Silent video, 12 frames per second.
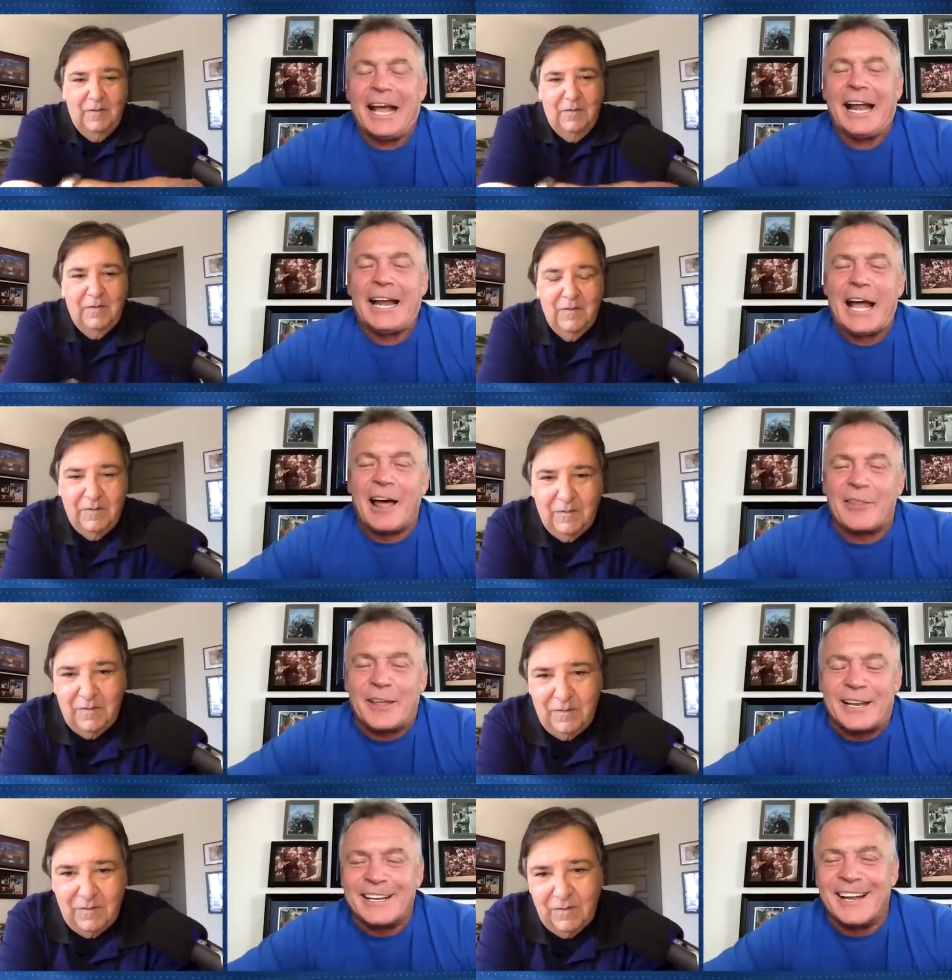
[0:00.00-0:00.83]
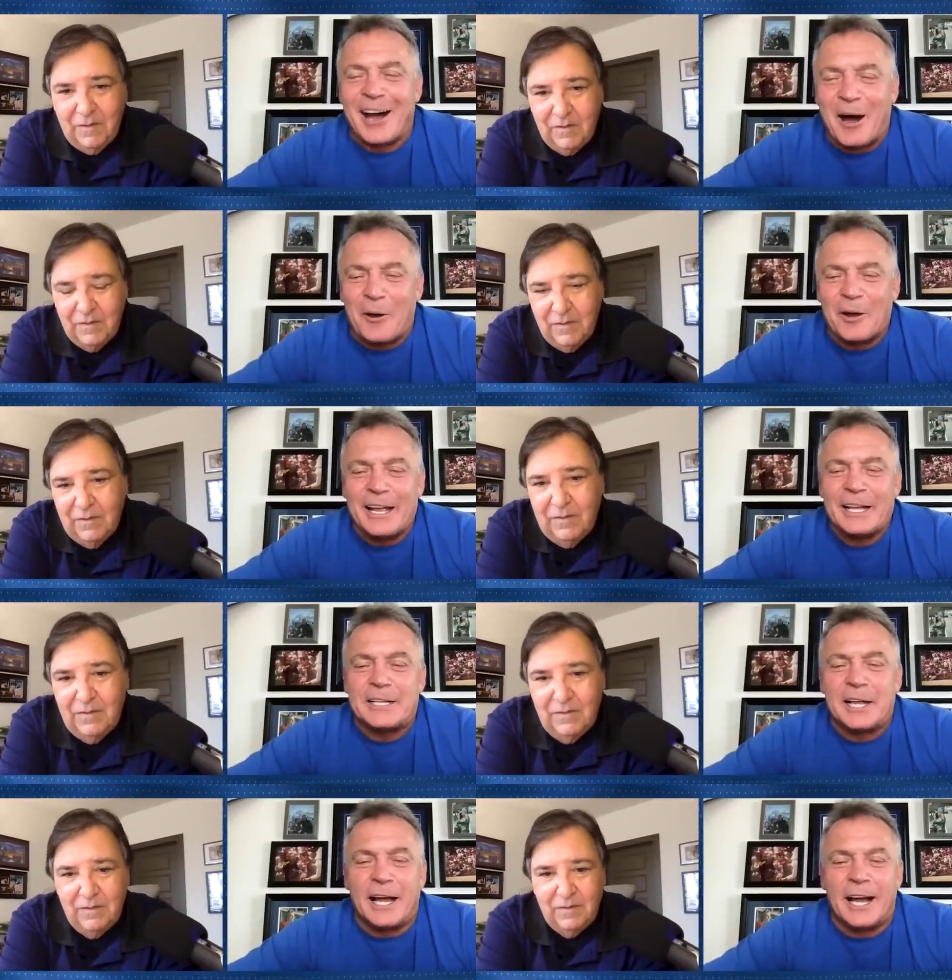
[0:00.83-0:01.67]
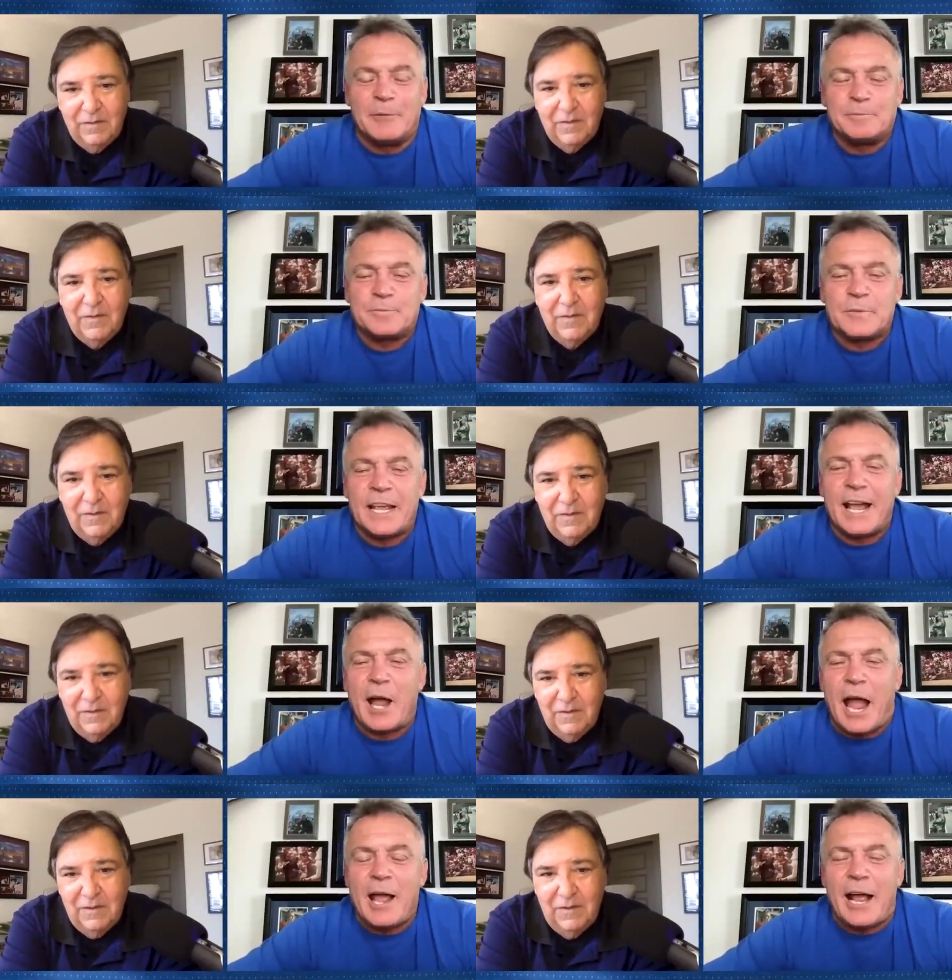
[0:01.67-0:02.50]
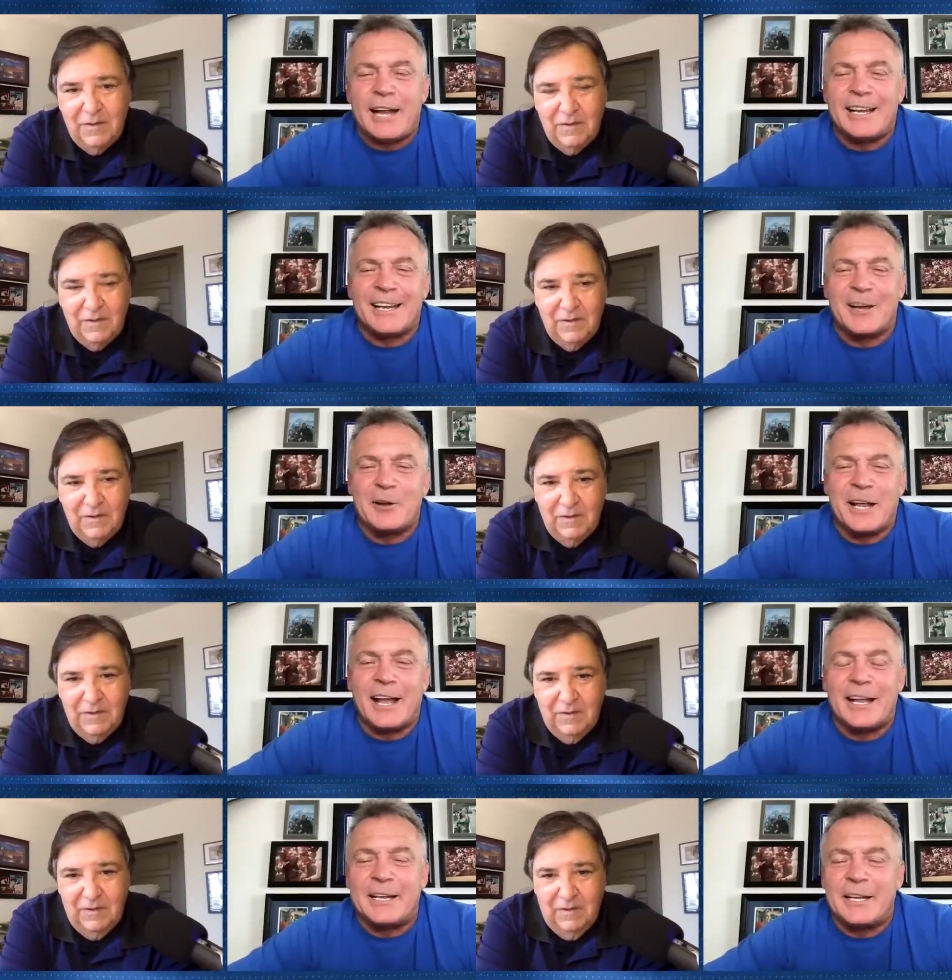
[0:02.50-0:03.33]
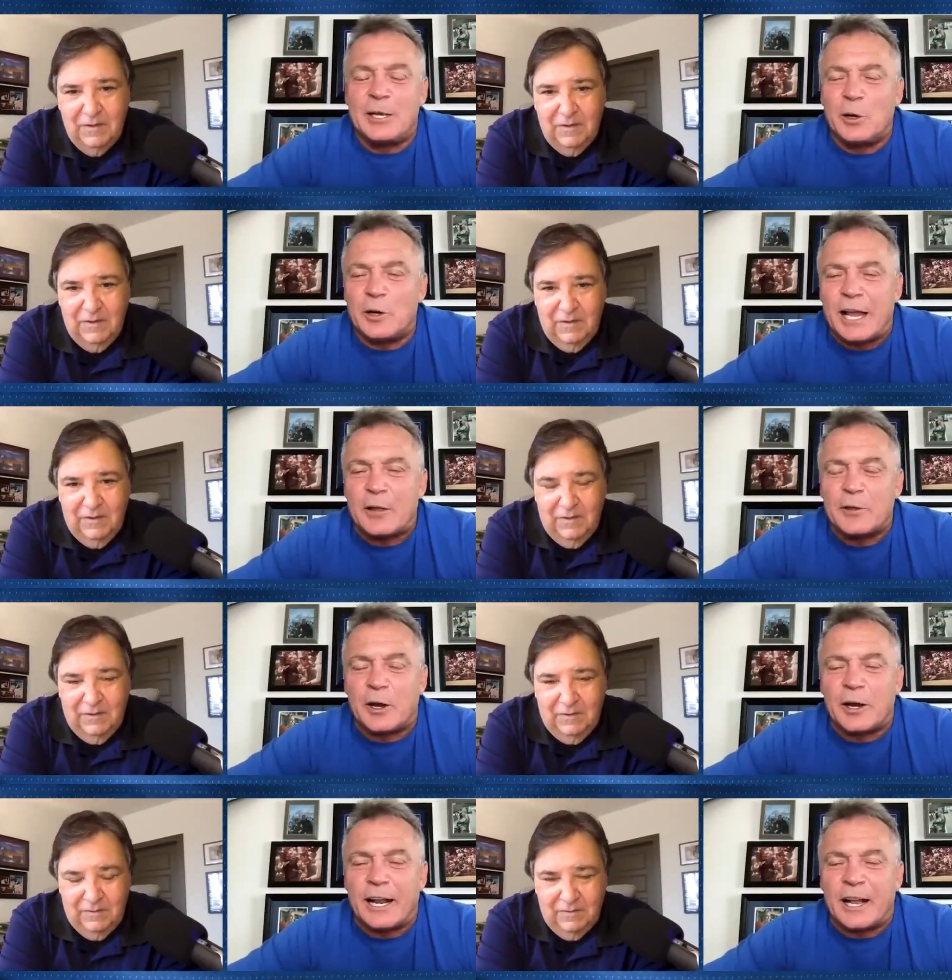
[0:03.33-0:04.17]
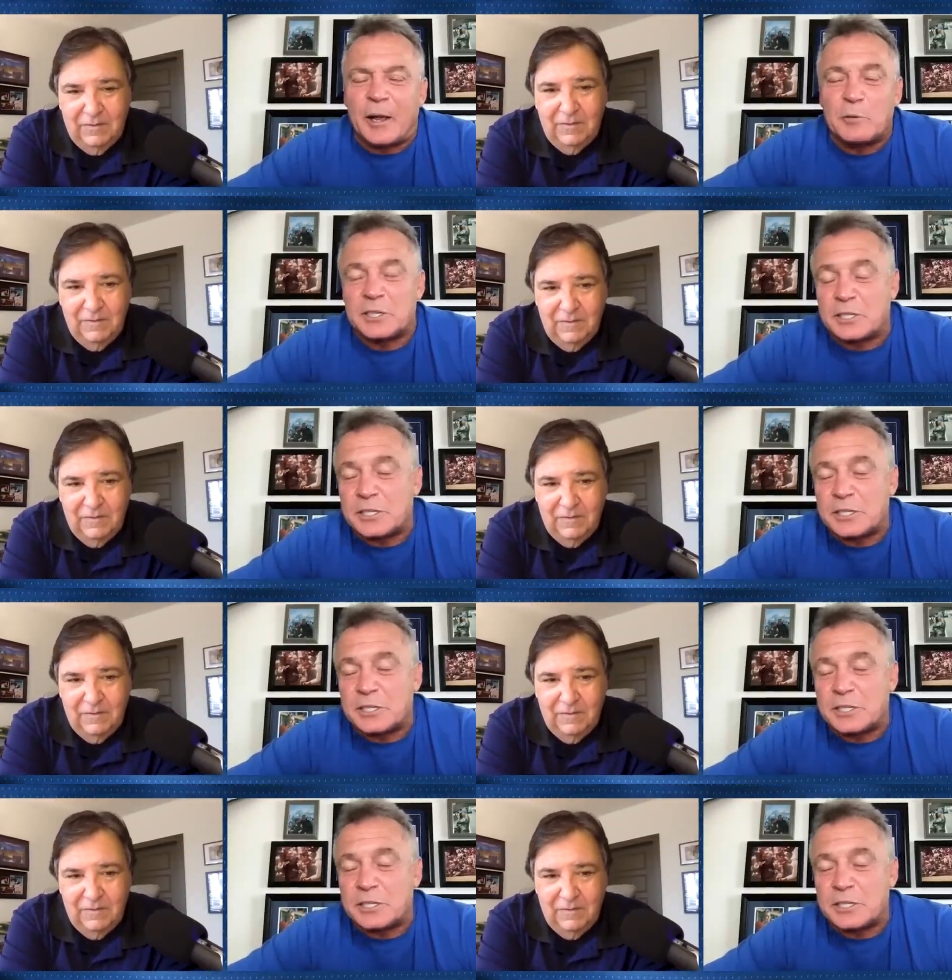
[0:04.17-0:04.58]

Speaker 1: Nothing. No, it. Uh, yeah, I, I, did go down go down there, and I was